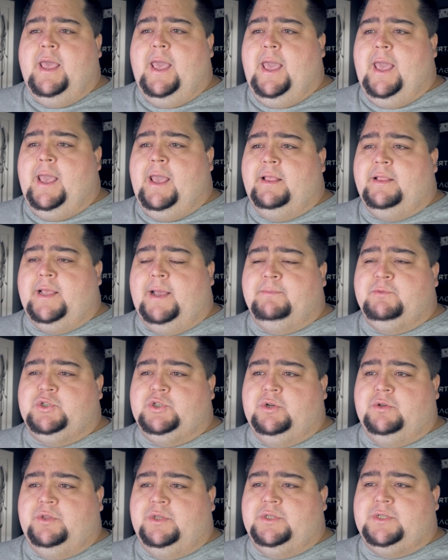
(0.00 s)
And I'm
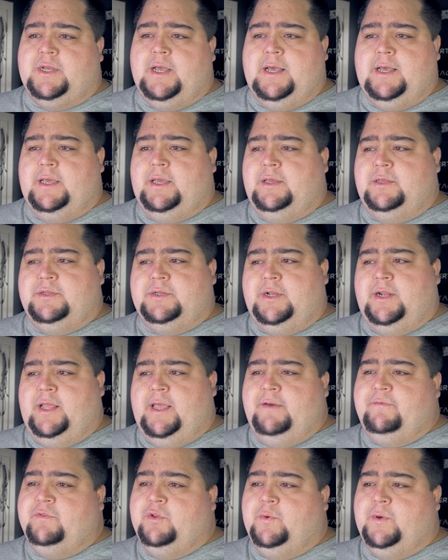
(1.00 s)
sure this guy is going to
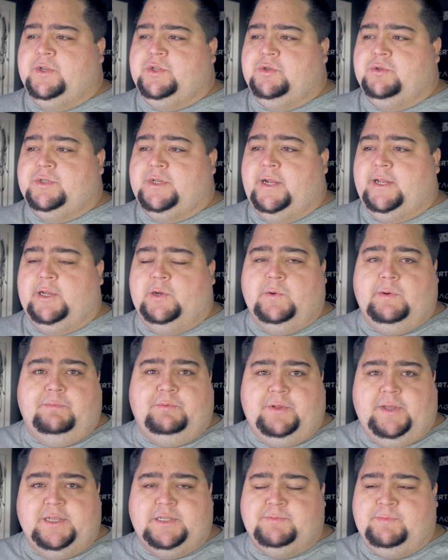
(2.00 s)
have no issues getting a
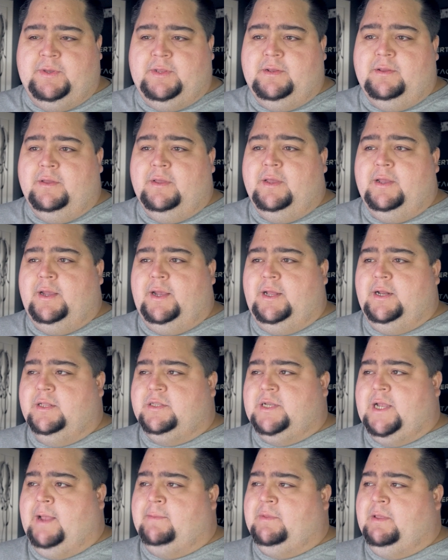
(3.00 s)
replacement in a
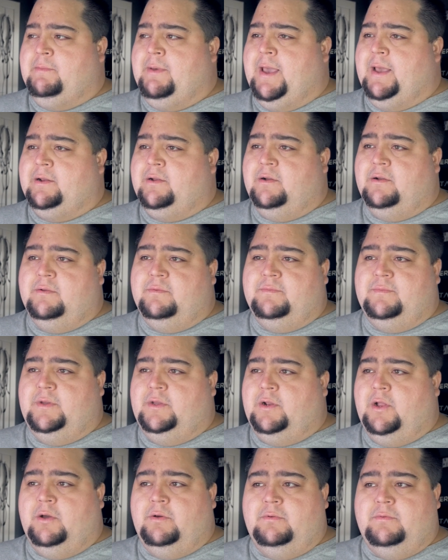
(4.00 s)
timely manner. You
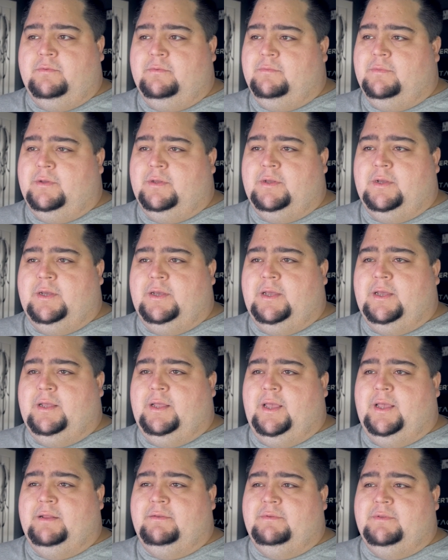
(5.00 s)
know,
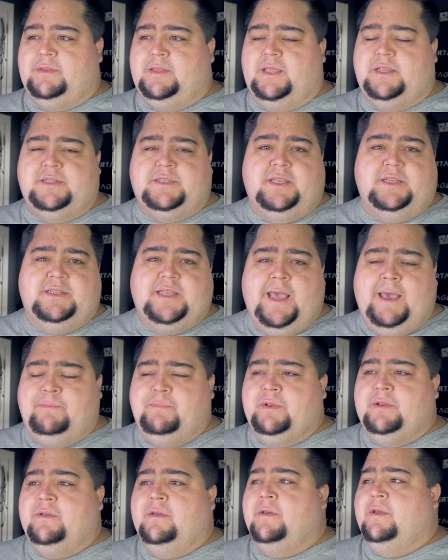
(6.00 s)
these things
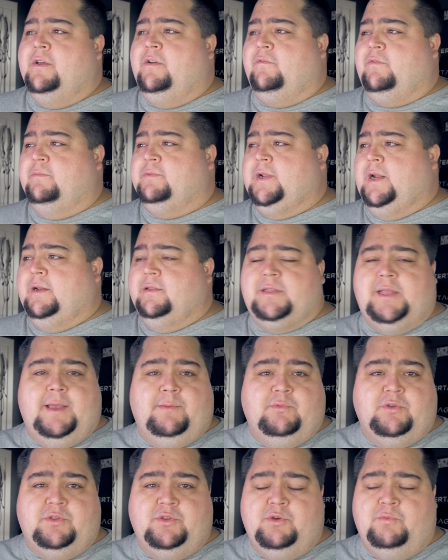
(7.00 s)
happen from time to time
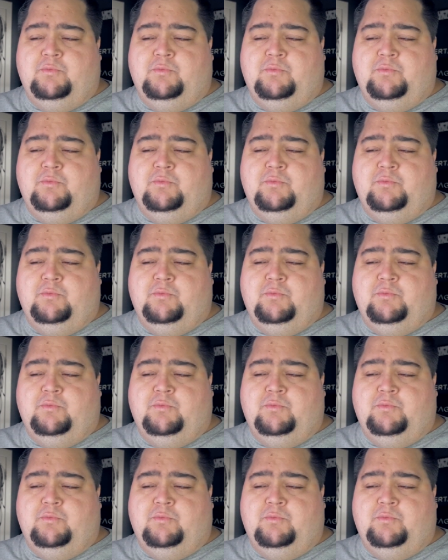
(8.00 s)
with new